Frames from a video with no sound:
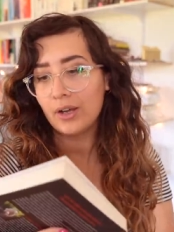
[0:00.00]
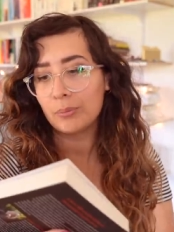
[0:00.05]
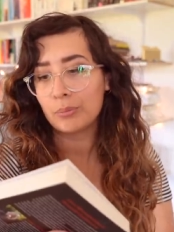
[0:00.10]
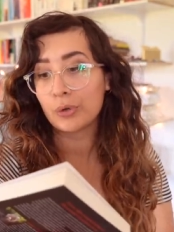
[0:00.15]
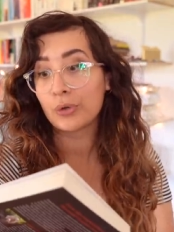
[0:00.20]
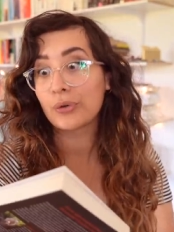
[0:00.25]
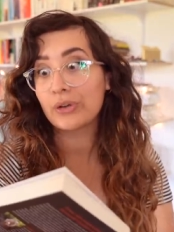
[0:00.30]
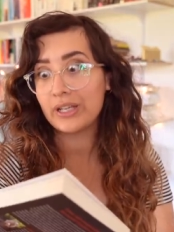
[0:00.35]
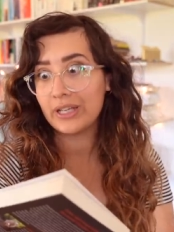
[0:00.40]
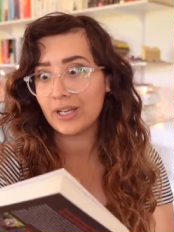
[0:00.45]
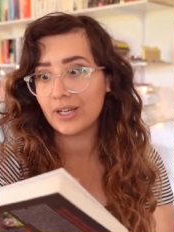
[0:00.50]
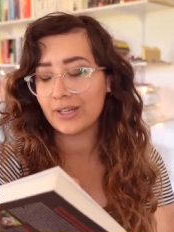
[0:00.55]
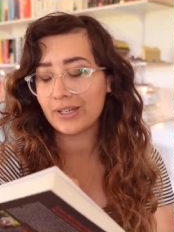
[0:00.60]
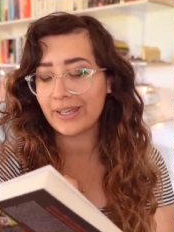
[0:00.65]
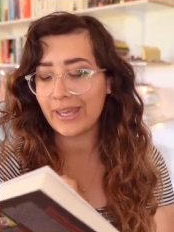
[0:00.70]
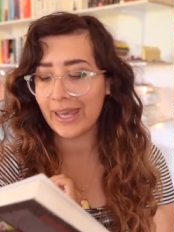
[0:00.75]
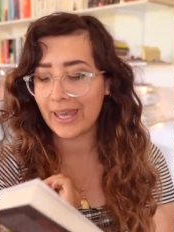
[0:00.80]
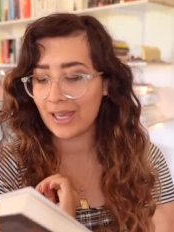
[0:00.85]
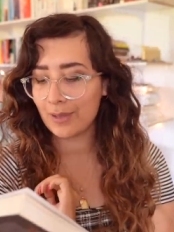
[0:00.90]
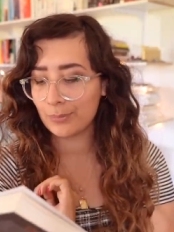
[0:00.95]
Maria
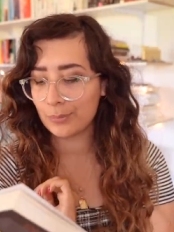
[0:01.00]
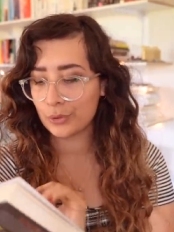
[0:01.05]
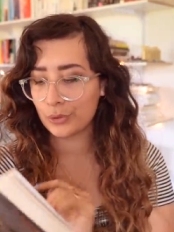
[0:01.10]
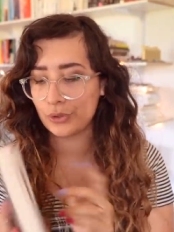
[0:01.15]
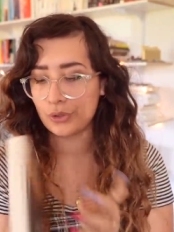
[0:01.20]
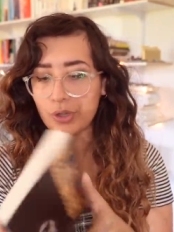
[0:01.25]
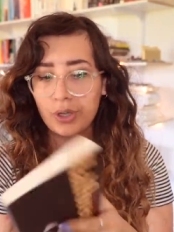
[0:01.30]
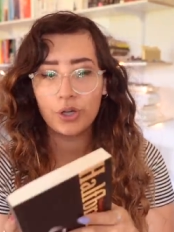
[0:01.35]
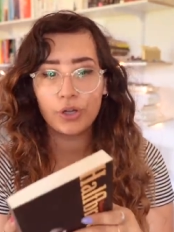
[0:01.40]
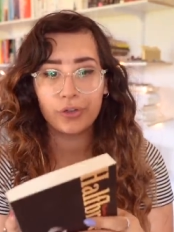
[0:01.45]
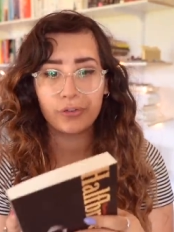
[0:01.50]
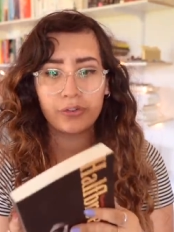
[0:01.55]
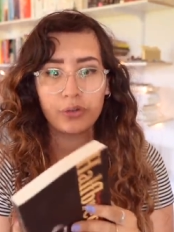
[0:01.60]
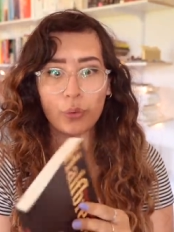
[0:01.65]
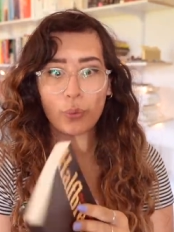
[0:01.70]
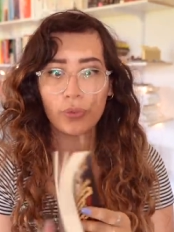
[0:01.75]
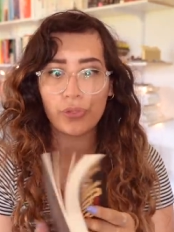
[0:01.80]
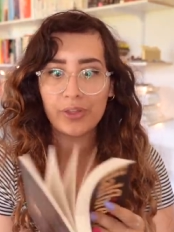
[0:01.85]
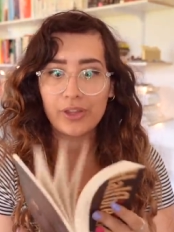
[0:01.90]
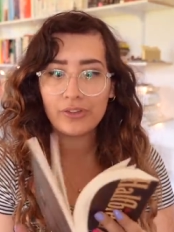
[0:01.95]
Campbell.
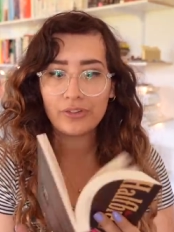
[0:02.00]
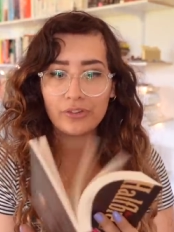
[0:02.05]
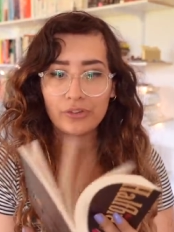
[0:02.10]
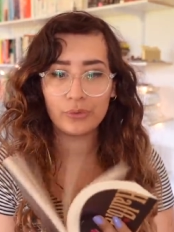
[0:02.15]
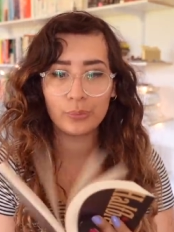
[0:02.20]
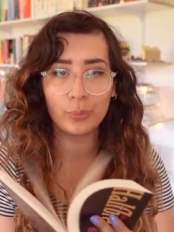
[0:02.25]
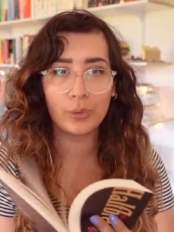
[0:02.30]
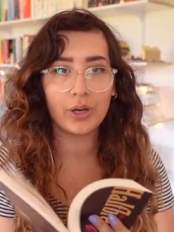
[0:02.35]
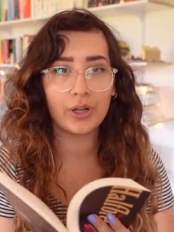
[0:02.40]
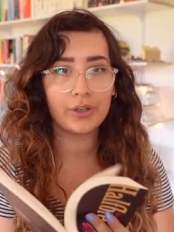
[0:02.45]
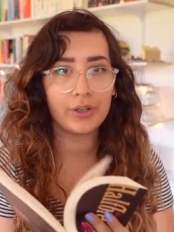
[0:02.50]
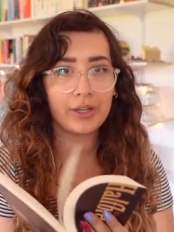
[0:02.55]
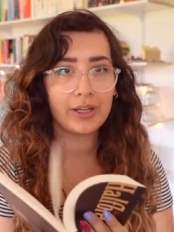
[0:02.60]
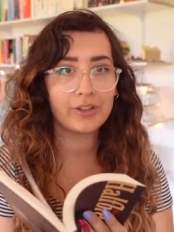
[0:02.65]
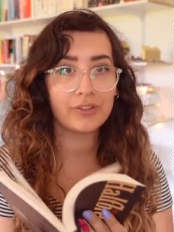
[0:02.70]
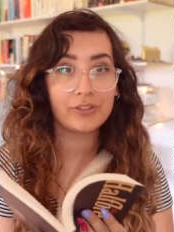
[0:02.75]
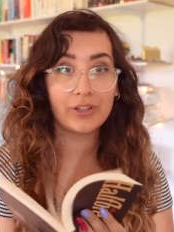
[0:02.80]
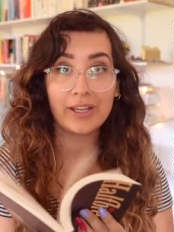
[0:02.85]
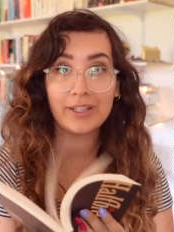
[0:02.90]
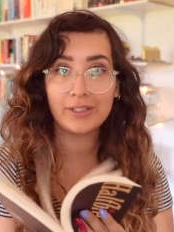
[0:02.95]
So this is one,
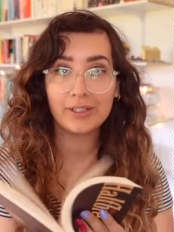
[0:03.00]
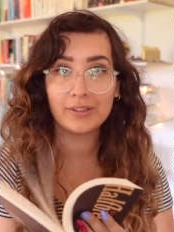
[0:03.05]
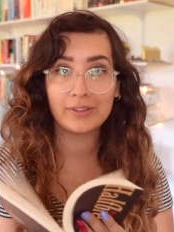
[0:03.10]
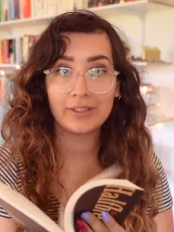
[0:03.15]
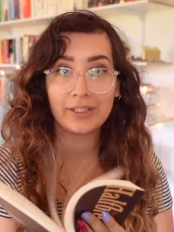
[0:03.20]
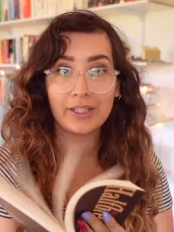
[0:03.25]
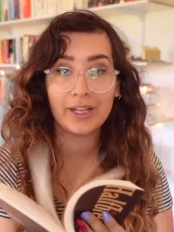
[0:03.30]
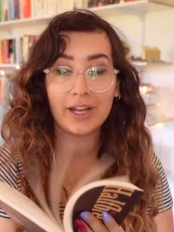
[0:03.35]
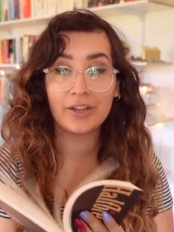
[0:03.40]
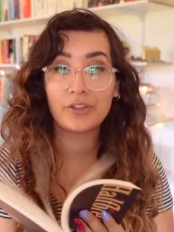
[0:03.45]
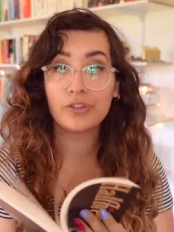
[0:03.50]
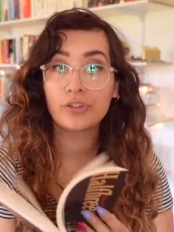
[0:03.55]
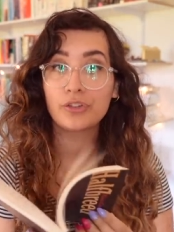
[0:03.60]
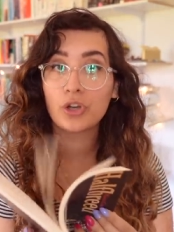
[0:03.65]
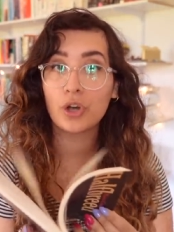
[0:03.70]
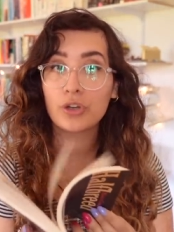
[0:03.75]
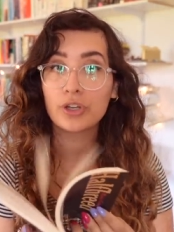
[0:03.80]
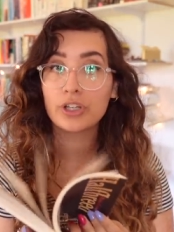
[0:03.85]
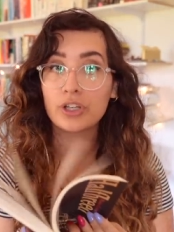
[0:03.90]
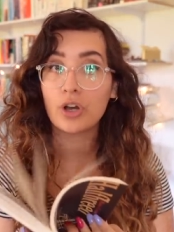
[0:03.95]
excitingly, I
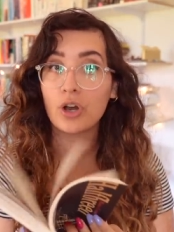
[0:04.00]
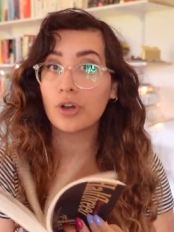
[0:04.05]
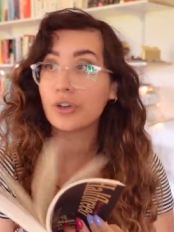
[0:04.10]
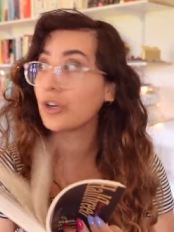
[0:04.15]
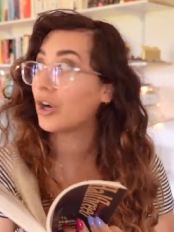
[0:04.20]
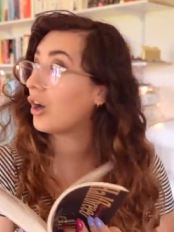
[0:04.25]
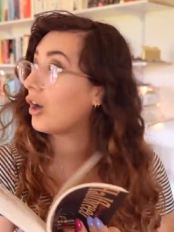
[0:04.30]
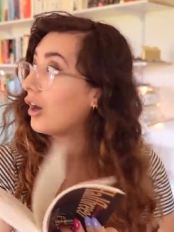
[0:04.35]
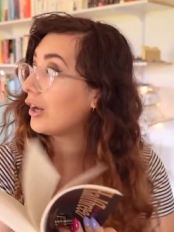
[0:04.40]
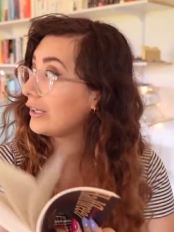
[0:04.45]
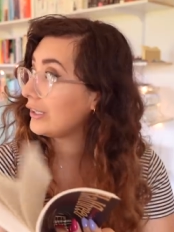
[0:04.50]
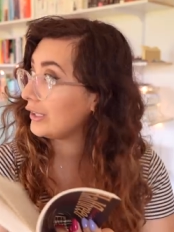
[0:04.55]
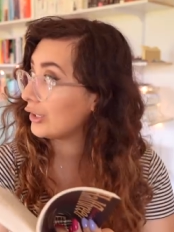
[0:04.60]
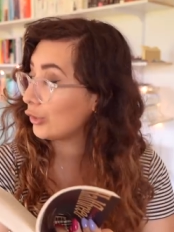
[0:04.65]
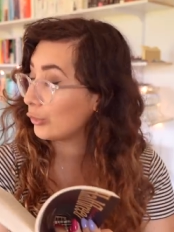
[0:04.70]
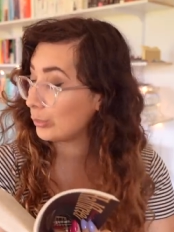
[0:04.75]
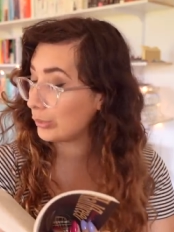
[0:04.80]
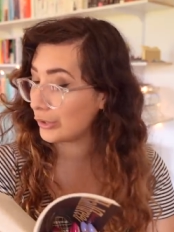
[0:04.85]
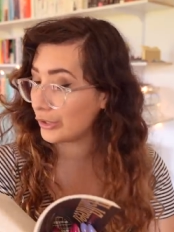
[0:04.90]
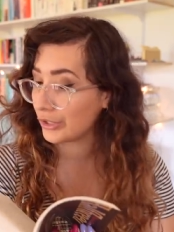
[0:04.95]
started on
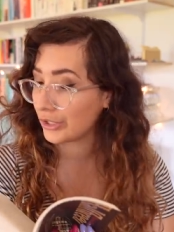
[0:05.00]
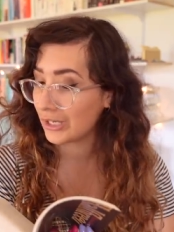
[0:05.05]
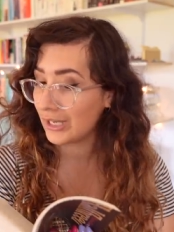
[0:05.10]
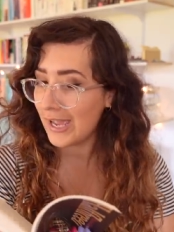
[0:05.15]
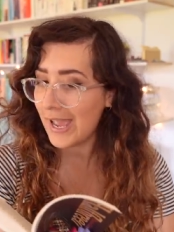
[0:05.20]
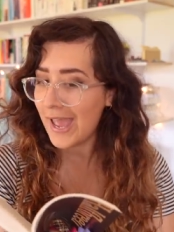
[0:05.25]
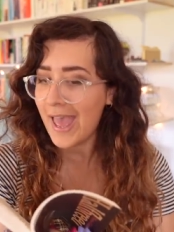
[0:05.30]
audiobook.